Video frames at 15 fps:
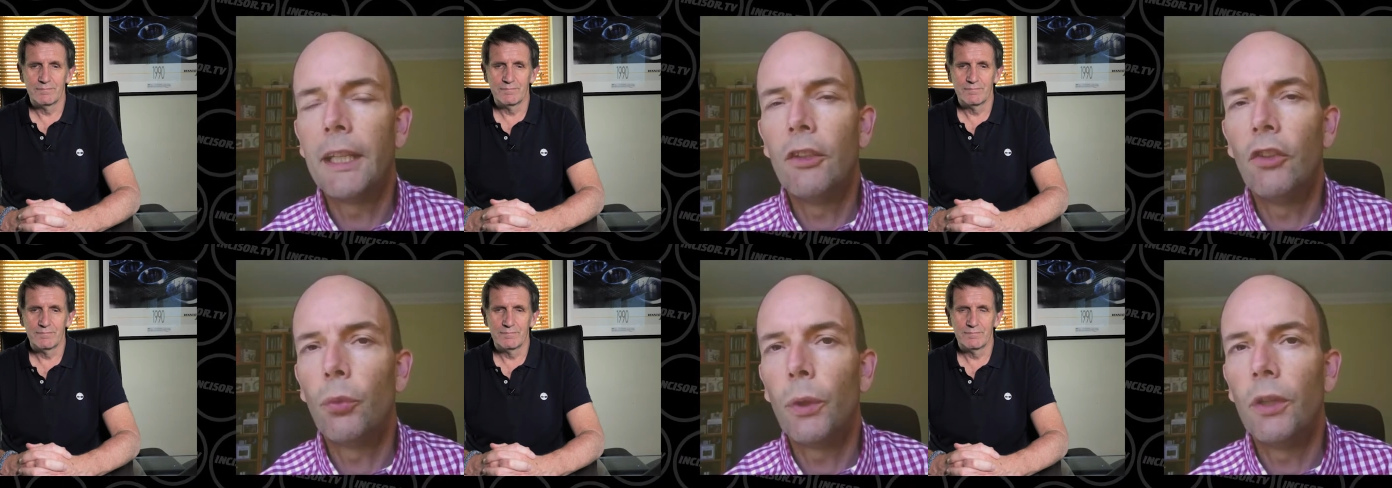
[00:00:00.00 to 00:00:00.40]

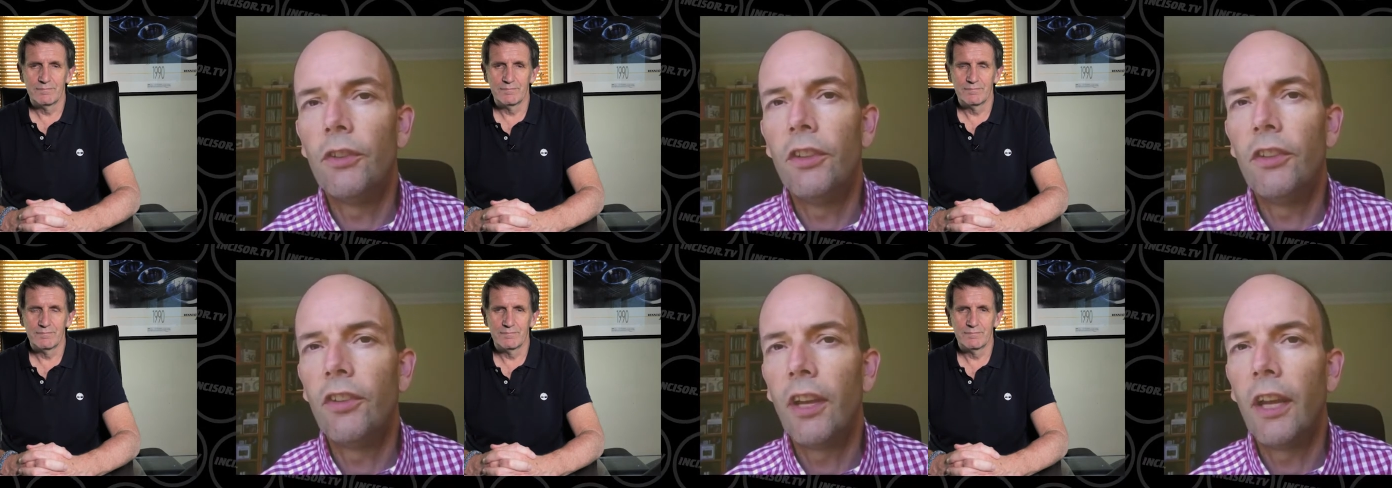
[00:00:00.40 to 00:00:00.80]
Speaker 1: in
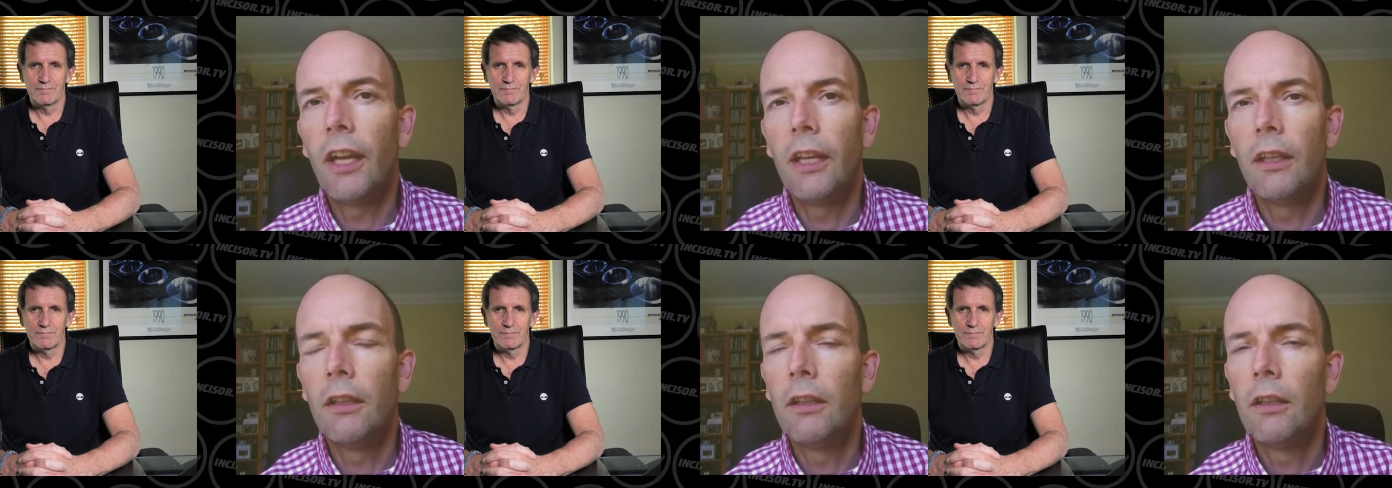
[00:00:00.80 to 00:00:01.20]

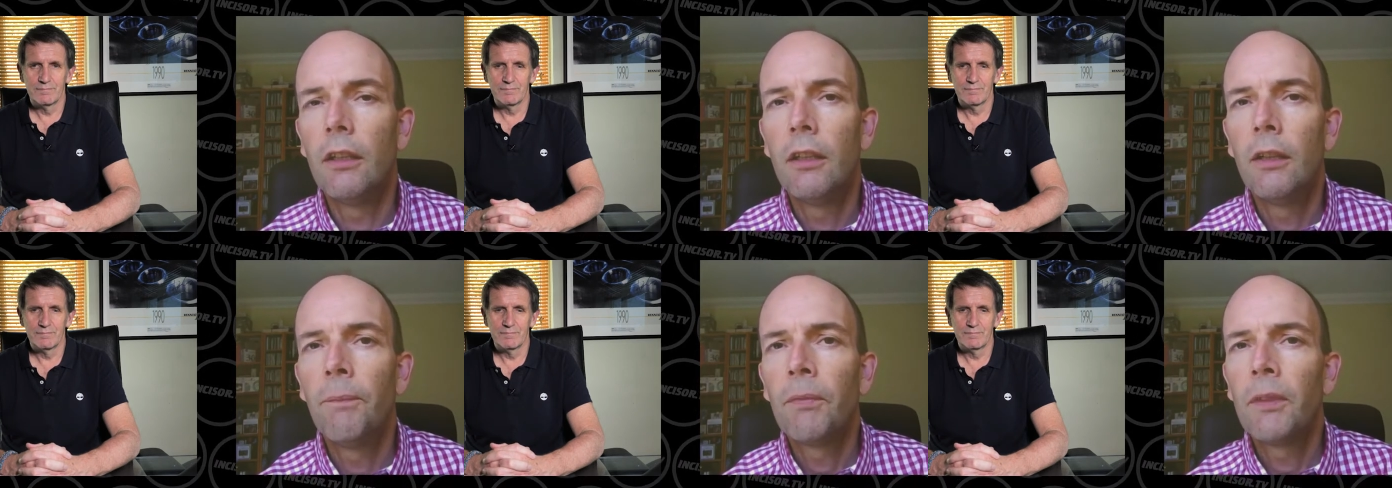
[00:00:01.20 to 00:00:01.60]
2010.
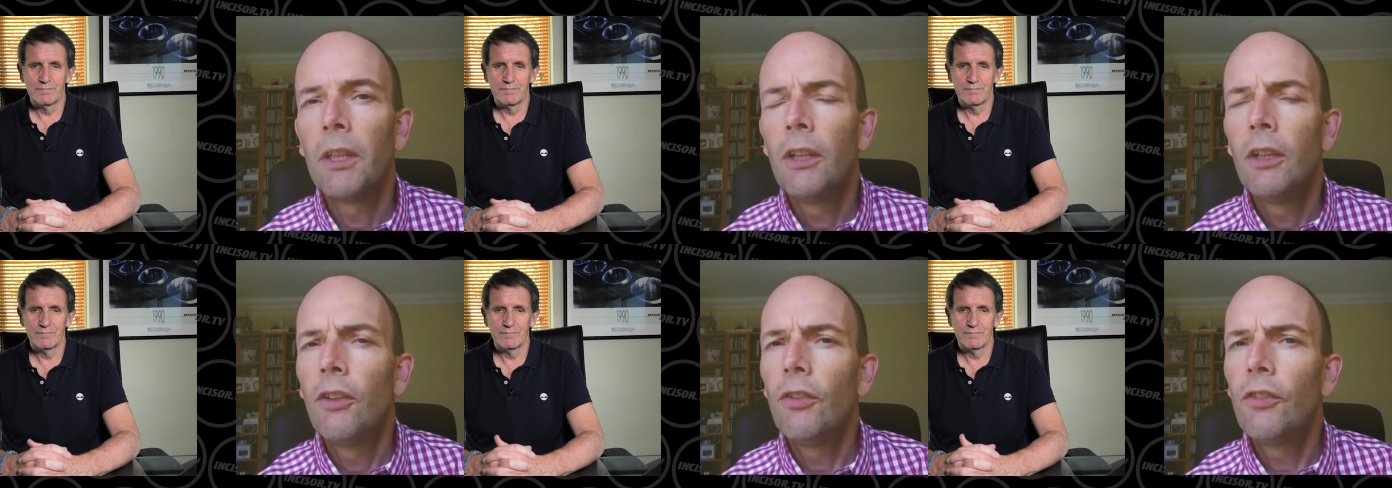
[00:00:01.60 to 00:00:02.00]

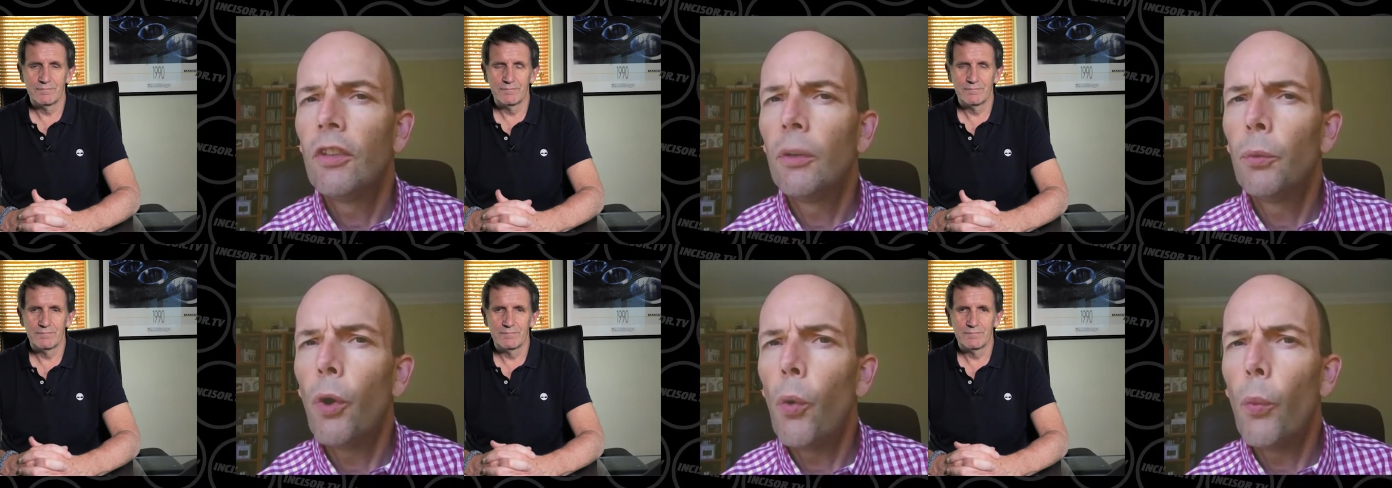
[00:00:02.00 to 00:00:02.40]
So
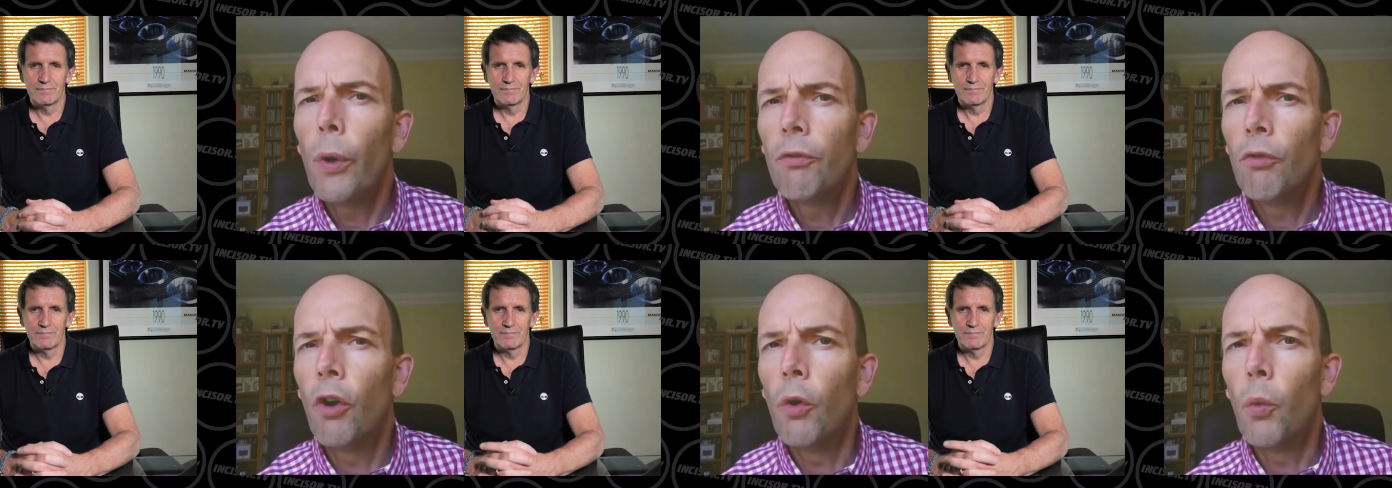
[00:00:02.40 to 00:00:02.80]
what went
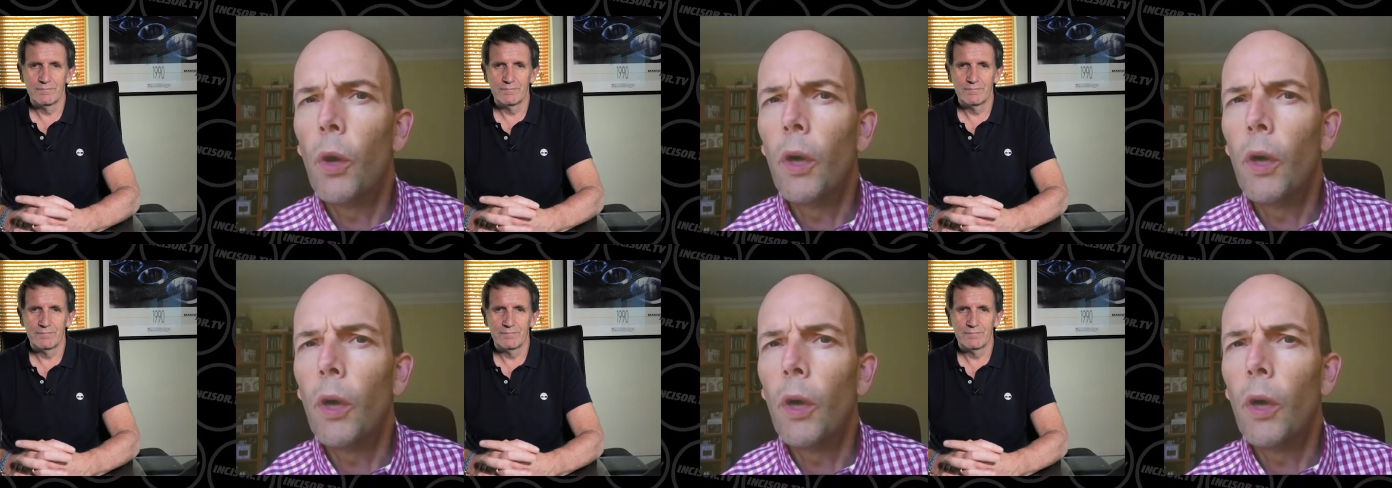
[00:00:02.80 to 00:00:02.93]
wrong?